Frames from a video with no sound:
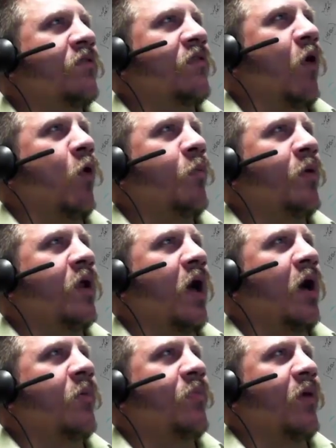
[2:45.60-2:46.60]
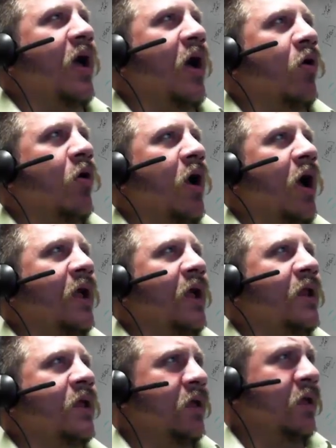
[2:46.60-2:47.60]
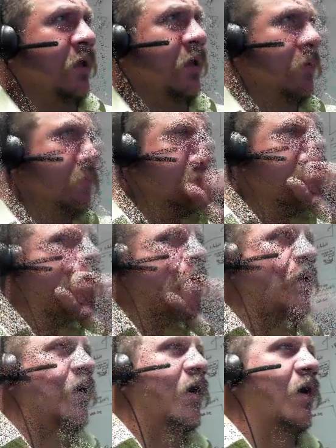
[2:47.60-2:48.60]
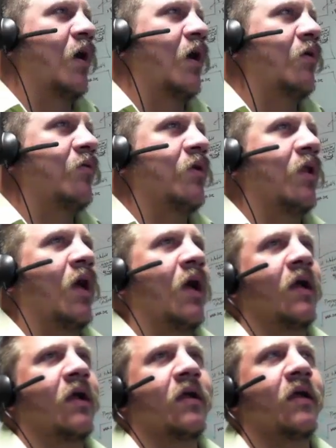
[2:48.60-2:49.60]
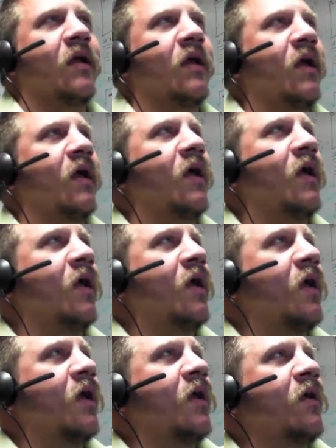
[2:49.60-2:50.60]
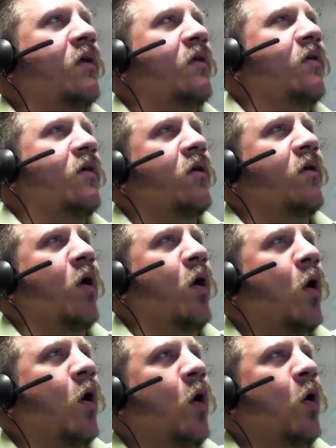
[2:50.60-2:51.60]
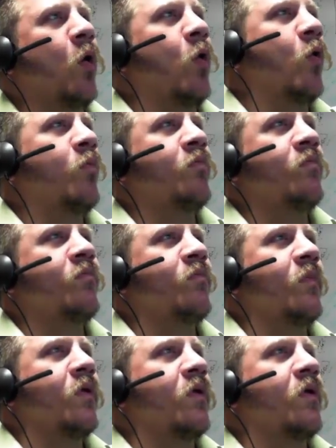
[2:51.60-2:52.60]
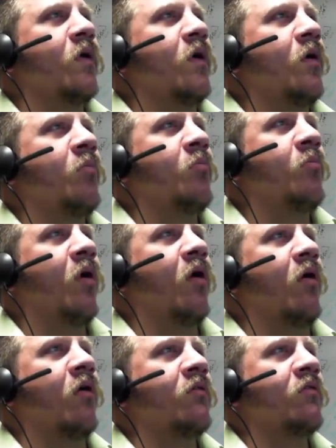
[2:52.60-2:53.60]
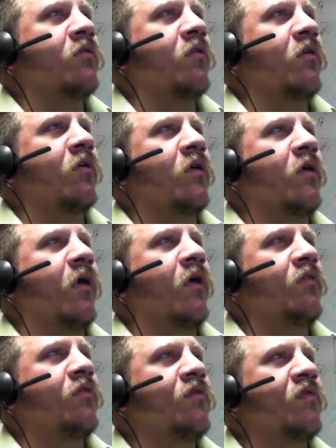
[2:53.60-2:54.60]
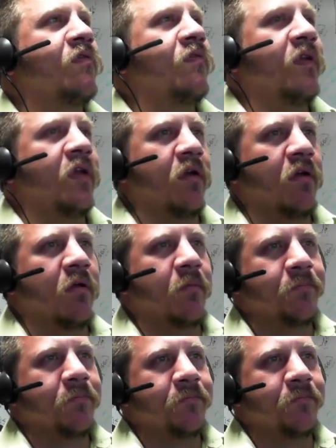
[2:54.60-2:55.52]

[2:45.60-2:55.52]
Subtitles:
let's open up our IDE. I would like a home part sphere.